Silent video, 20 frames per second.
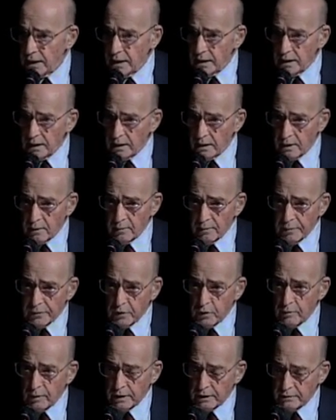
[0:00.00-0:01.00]

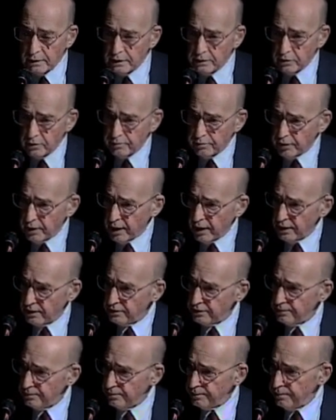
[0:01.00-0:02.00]
To my great
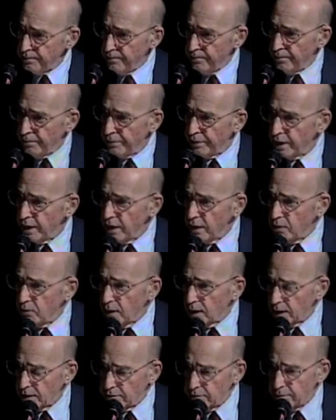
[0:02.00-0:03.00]
surprise,
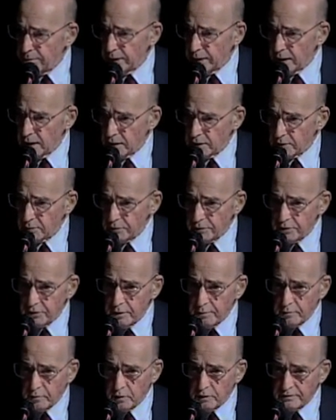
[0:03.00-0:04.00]
while everybody else was
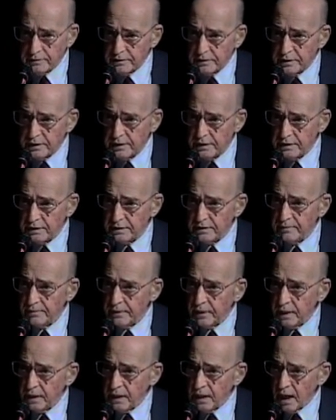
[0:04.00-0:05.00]
shipped overseas,
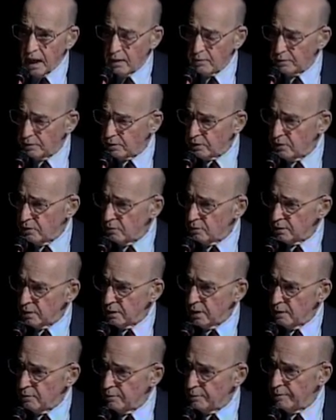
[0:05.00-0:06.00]
I was told that
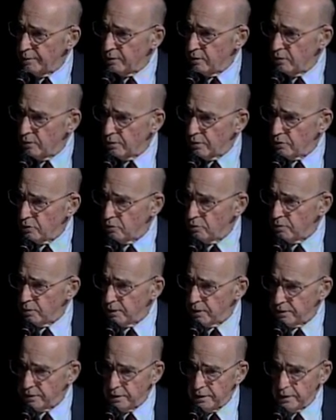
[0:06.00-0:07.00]
I would be going to a
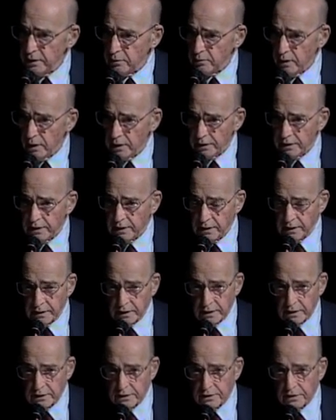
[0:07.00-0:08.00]
place near Washington,
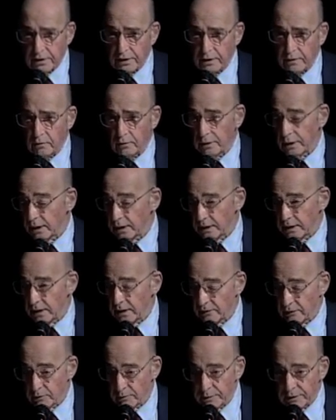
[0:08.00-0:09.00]
D.C., where I had
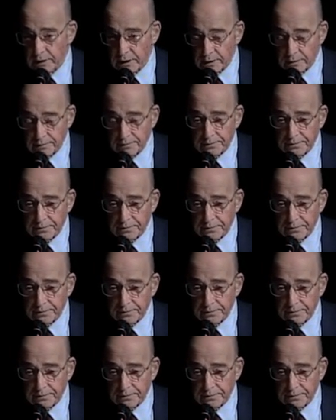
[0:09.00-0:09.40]
never been.